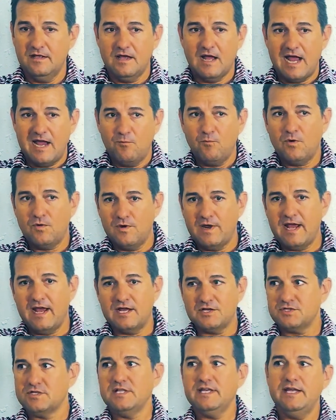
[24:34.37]
I won't
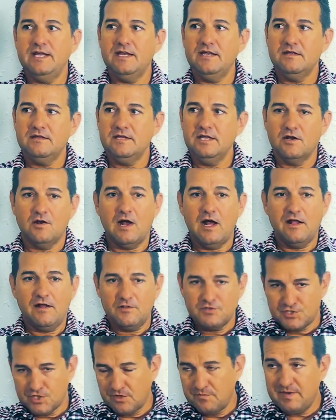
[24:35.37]
actually,
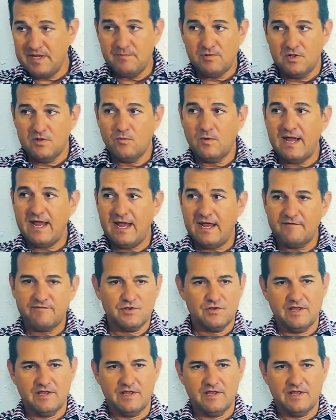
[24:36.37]
I'll turn people away if they're